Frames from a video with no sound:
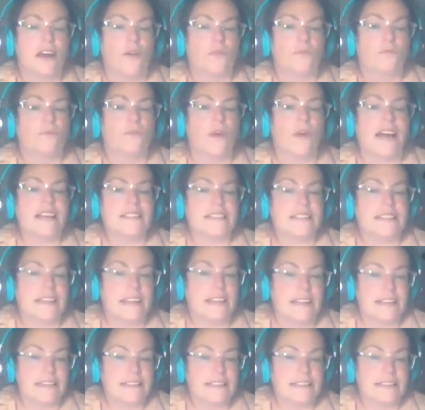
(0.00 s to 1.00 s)

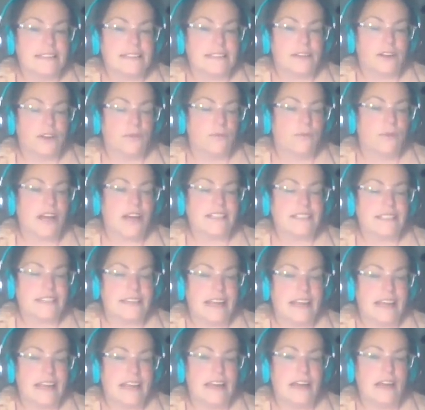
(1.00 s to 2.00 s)
you're
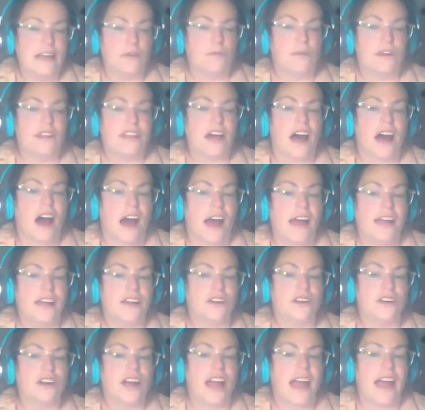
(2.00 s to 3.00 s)
resonating with
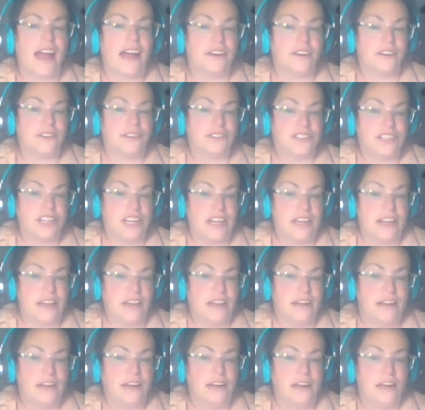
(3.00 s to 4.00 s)
higher energy.